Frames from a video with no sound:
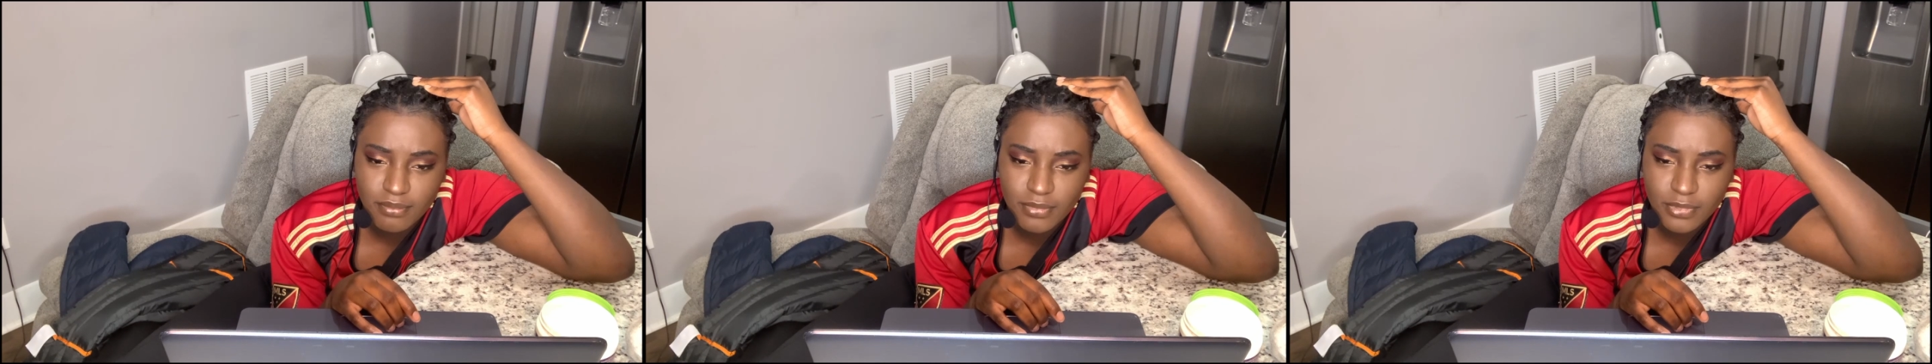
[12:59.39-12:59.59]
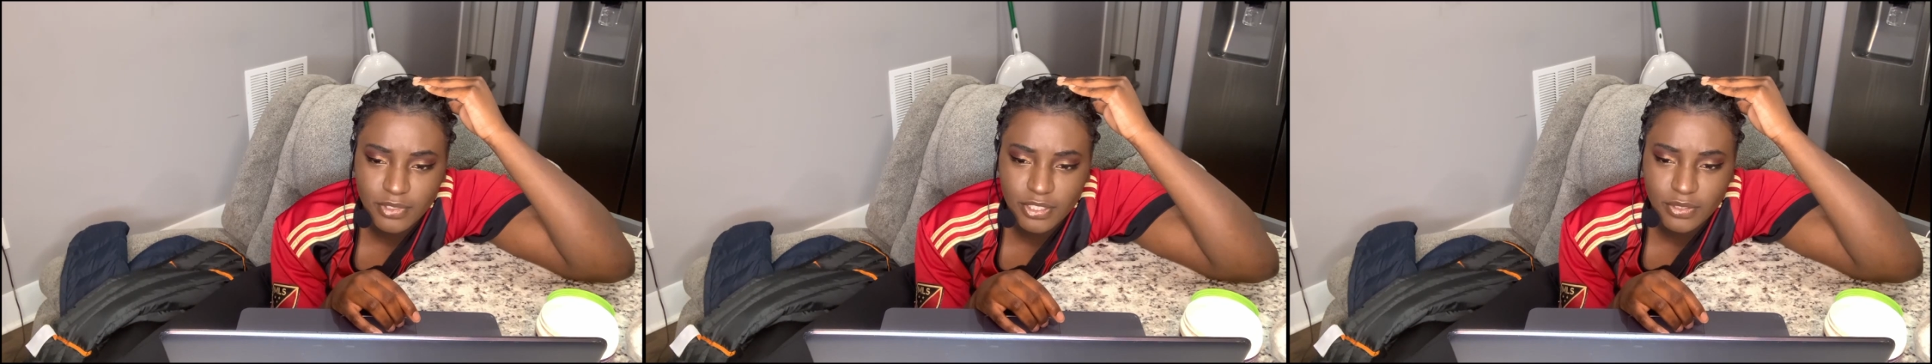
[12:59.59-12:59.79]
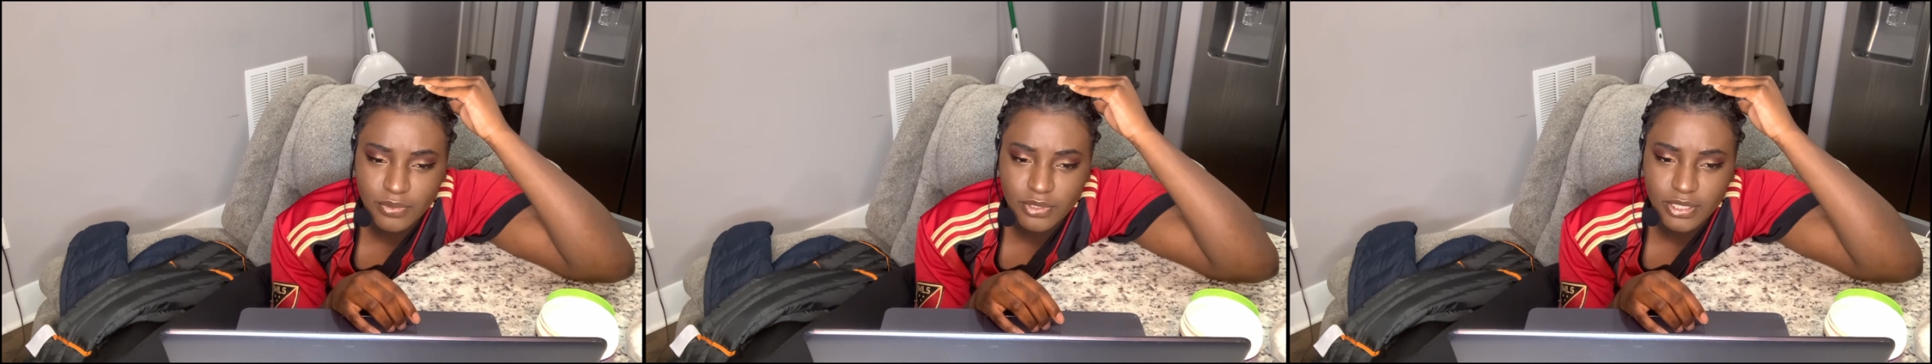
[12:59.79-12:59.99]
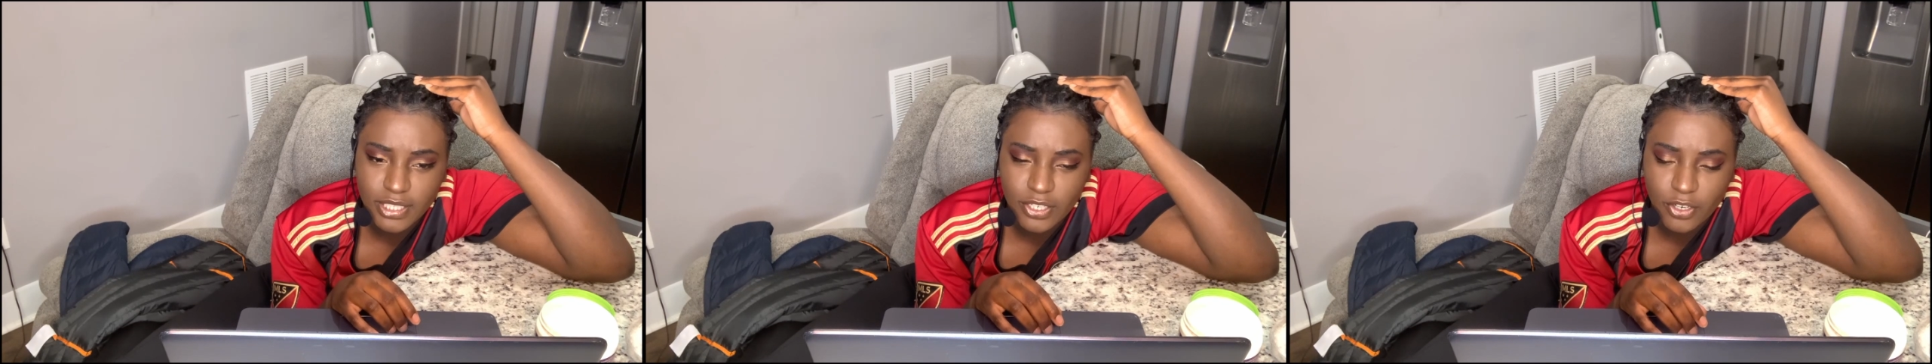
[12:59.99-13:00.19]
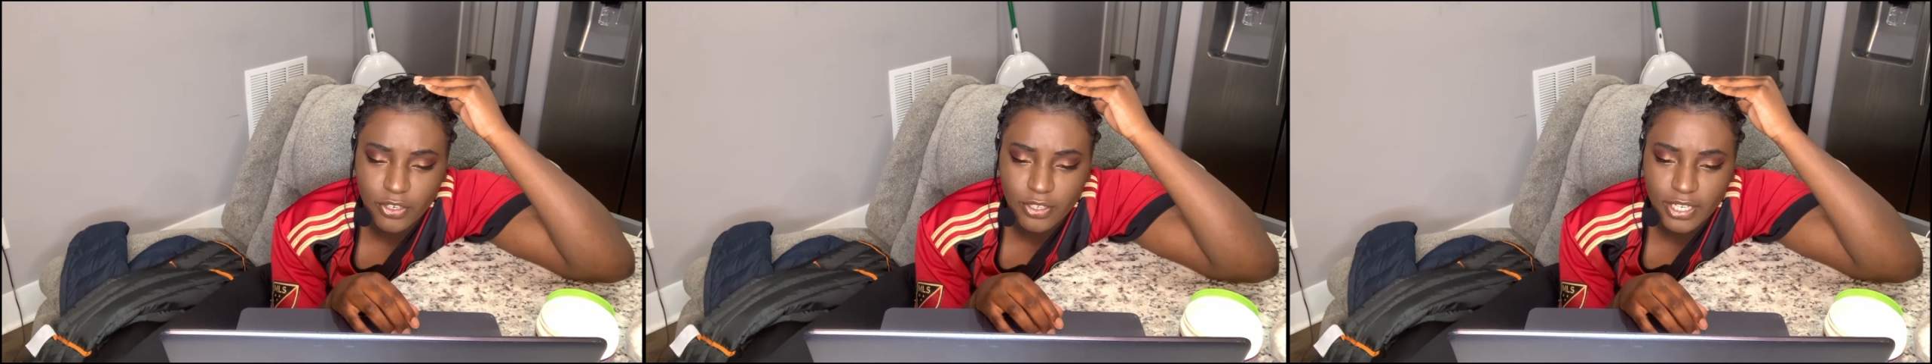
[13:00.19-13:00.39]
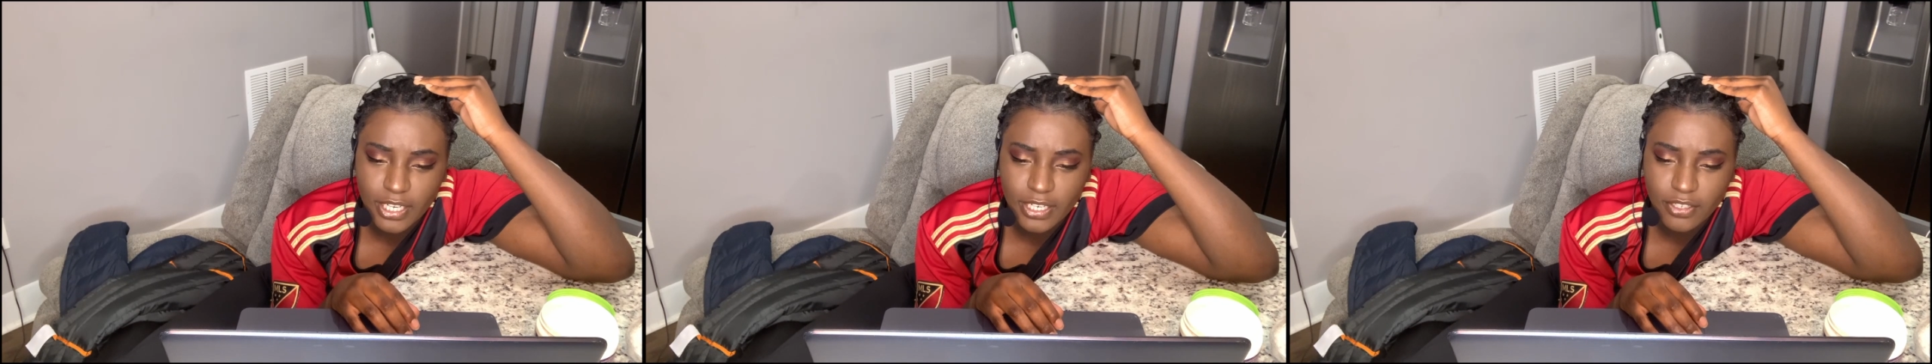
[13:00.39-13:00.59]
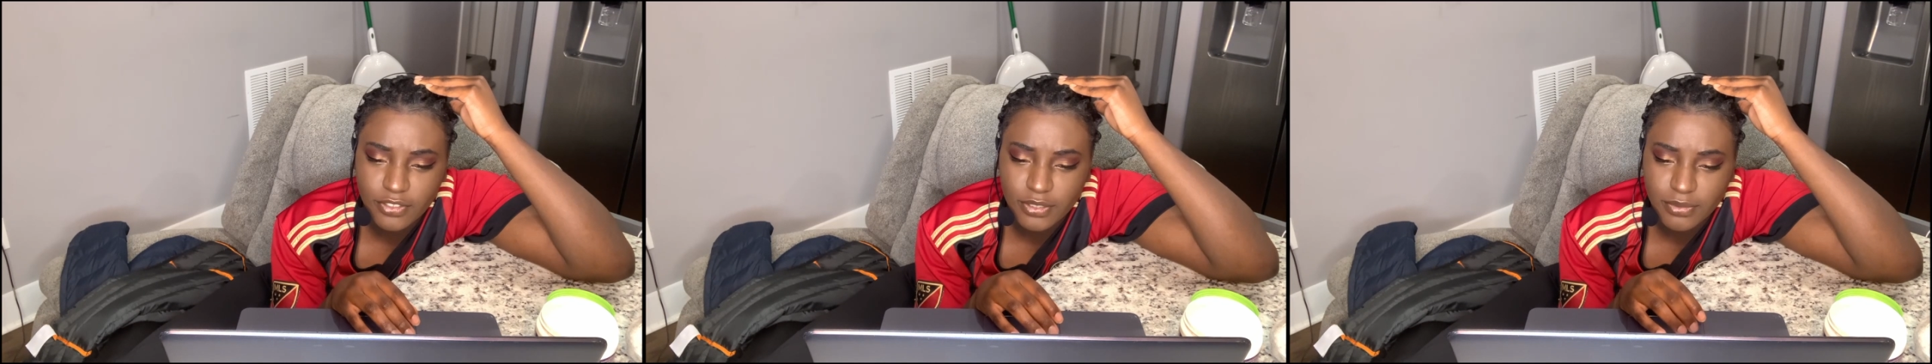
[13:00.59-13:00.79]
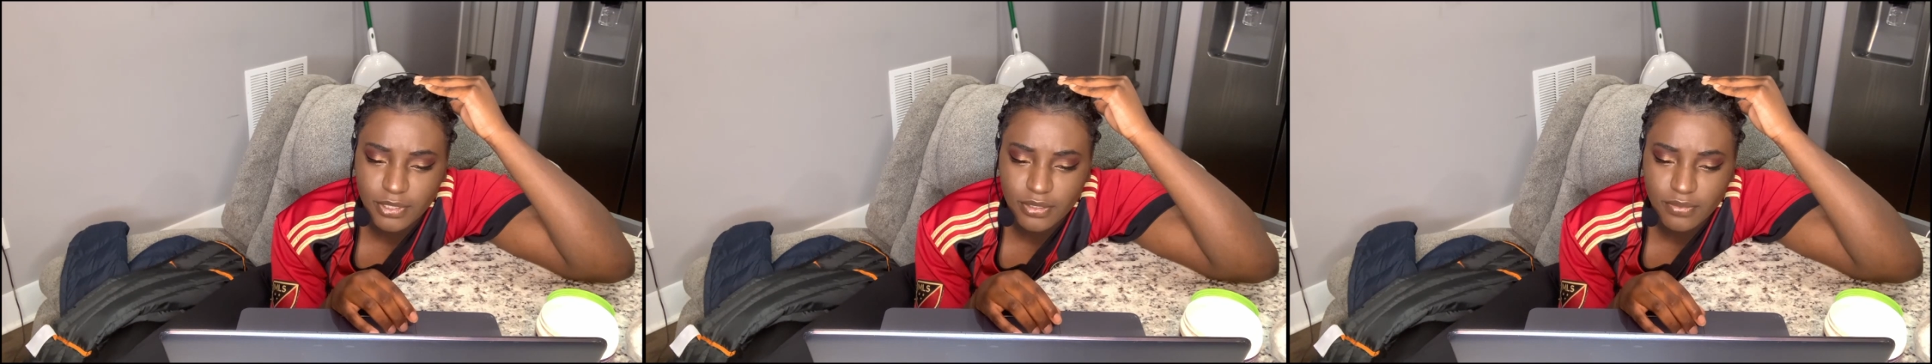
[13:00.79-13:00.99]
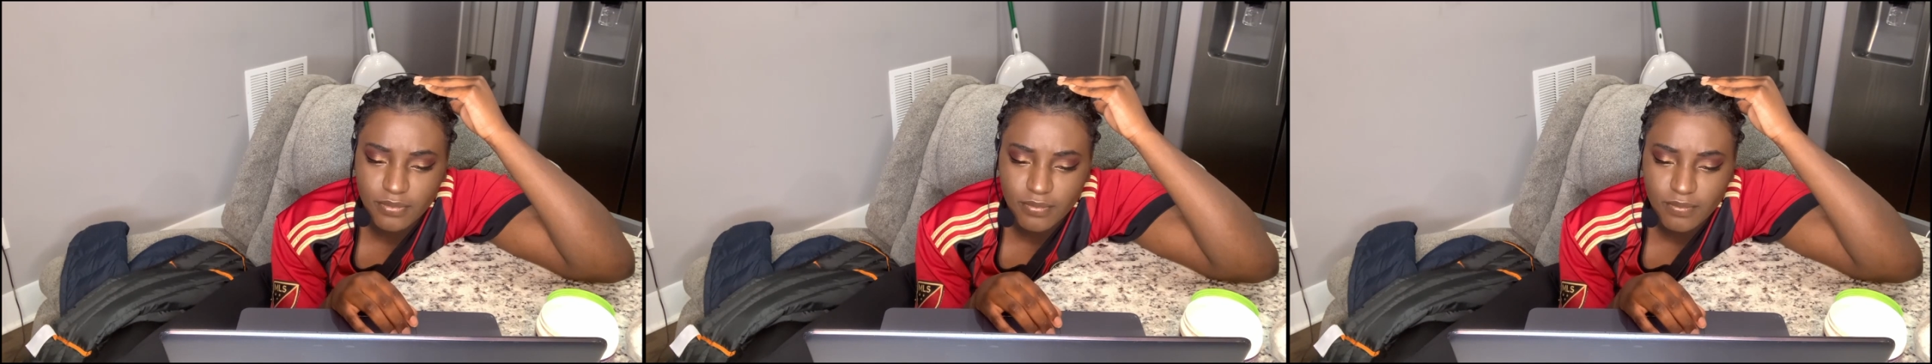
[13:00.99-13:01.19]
I think it was like a hurricane or something.